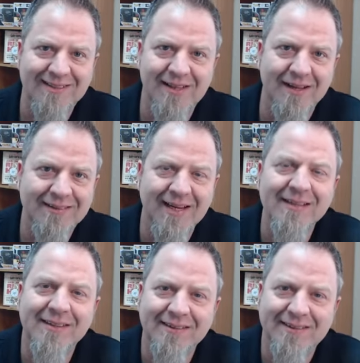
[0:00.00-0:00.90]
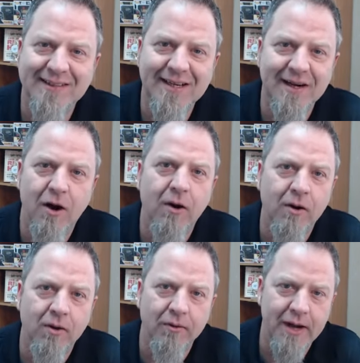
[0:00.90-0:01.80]
a tendency in our
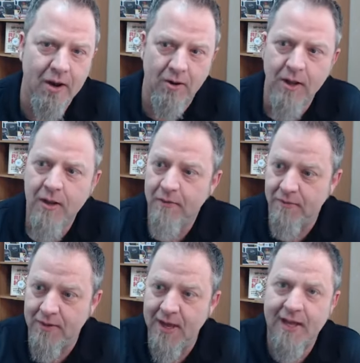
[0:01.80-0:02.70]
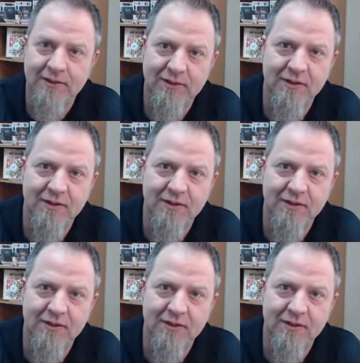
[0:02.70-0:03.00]
own now yes,